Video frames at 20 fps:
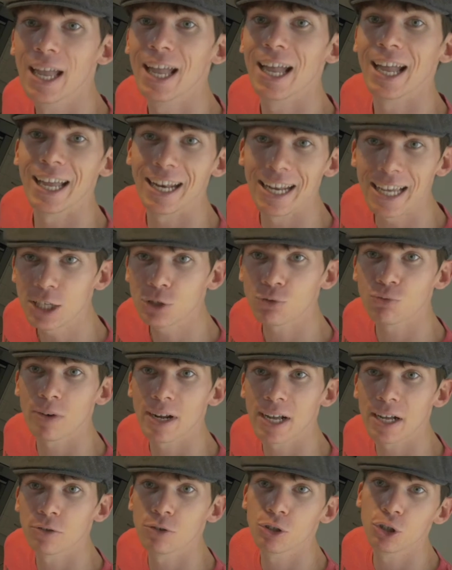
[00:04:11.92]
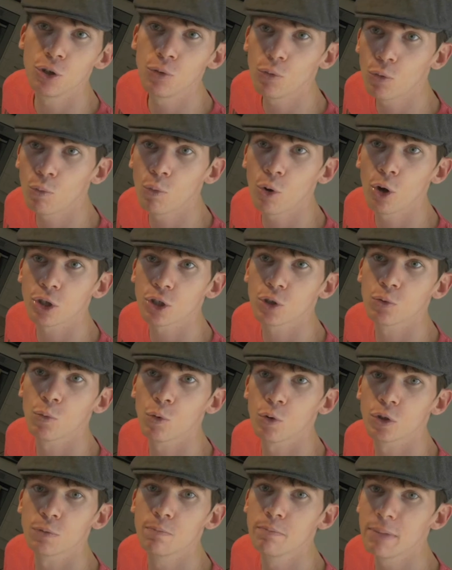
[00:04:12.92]
In each round, you will work
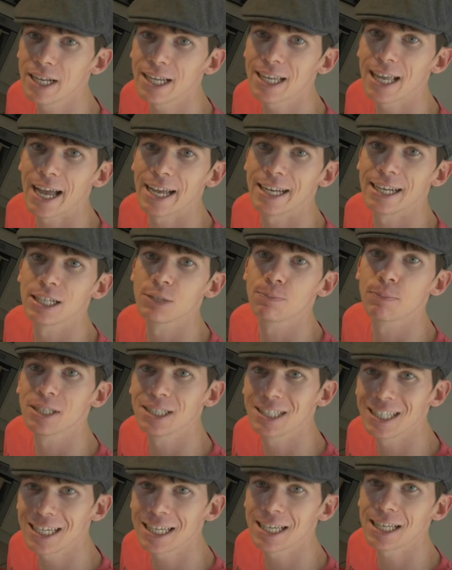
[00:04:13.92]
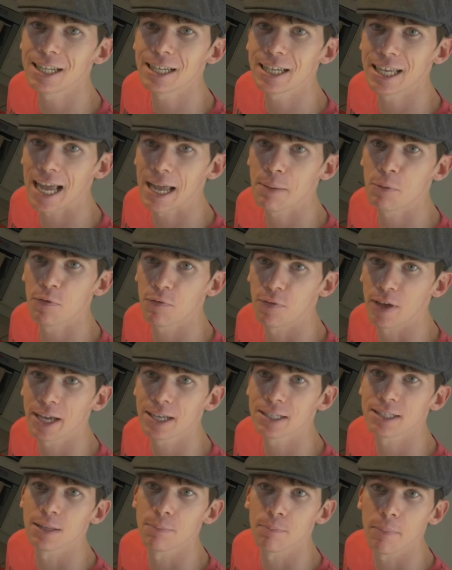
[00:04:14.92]
towards mitigating particular game
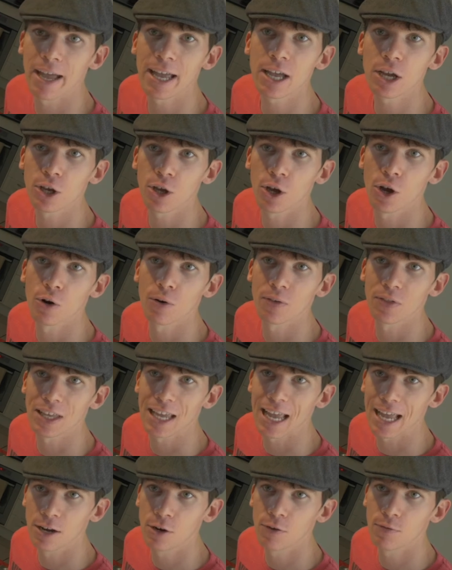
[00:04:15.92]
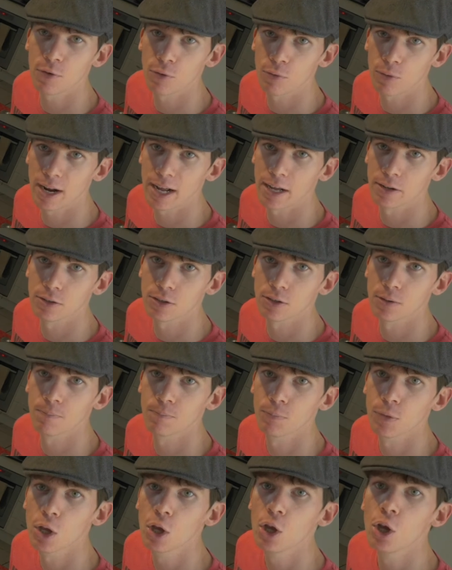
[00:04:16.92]
effects that may occur at the end of the round.
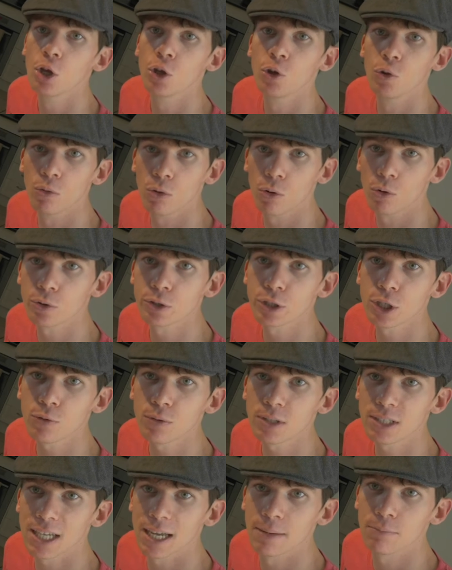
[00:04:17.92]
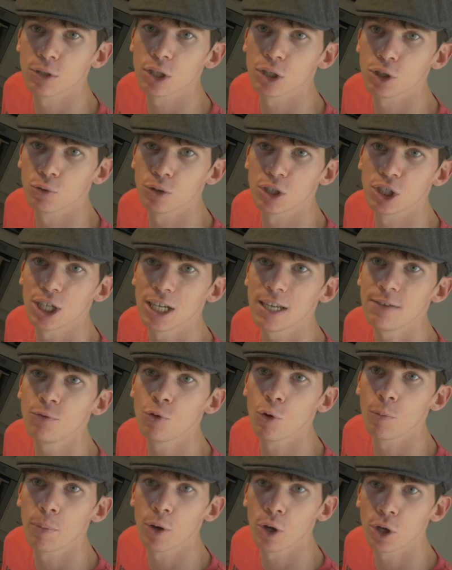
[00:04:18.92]
You will also attempt to achieve
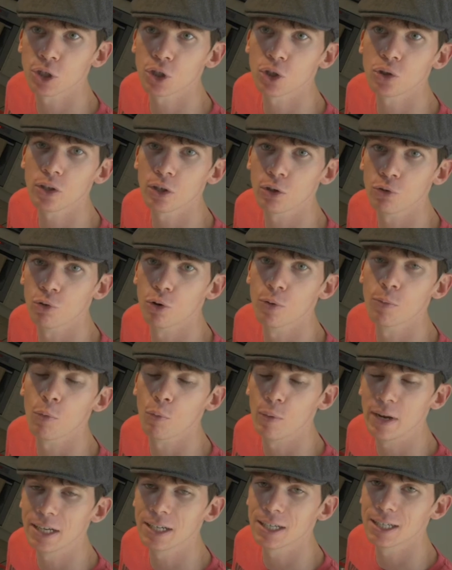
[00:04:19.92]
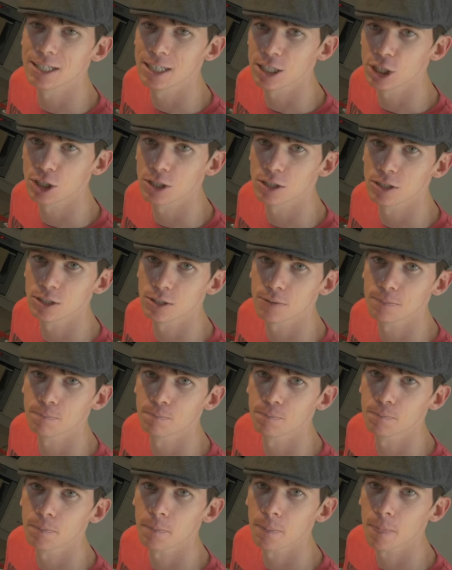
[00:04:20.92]
your personal and group win conditions.
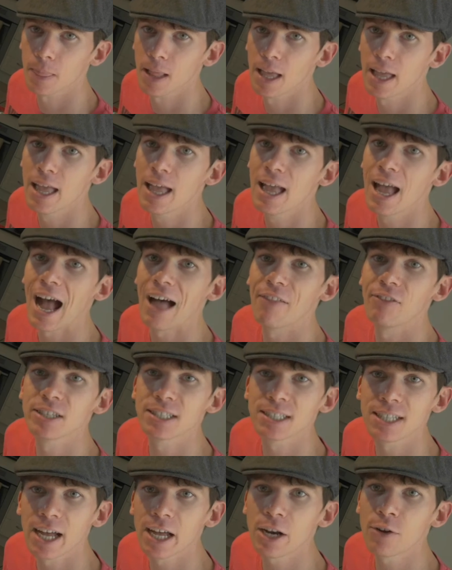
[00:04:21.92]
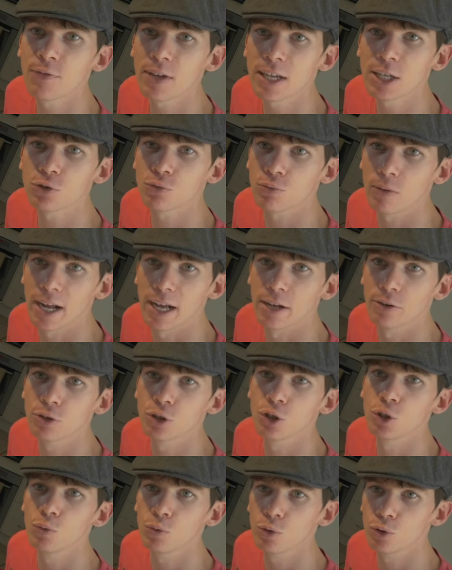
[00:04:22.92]
At the start of each round,
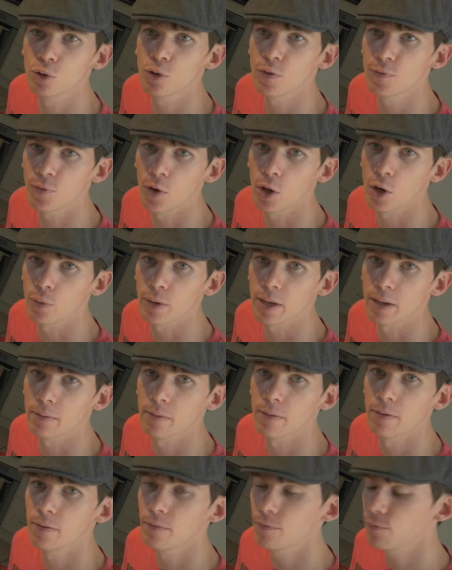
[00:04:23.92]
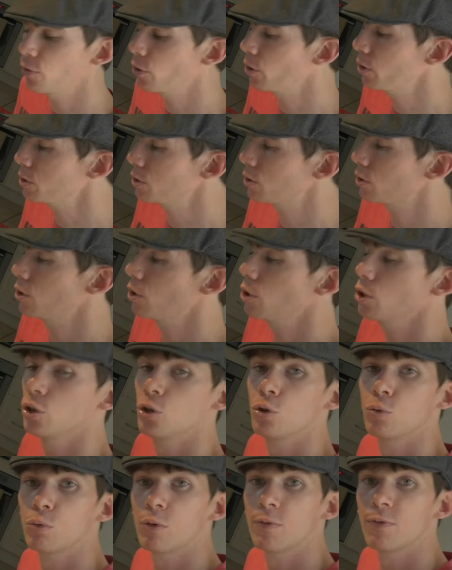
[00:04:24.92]
you will do the following. First,
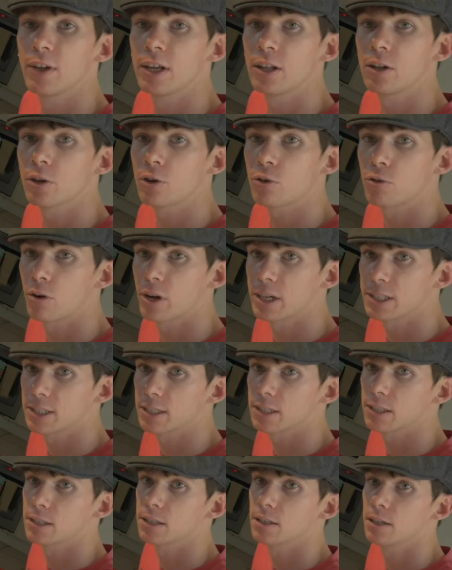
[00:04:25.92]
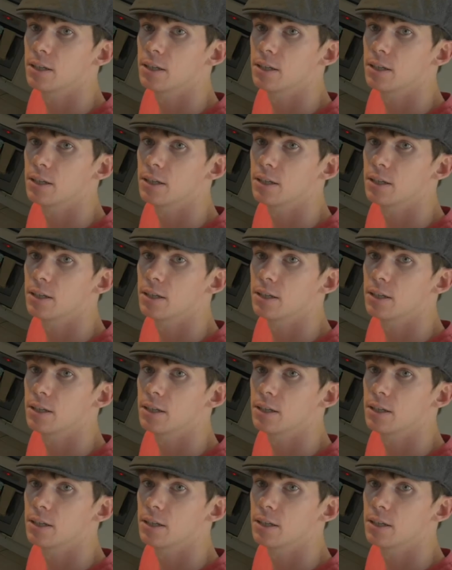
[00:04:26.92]
you'll reveal a crisis.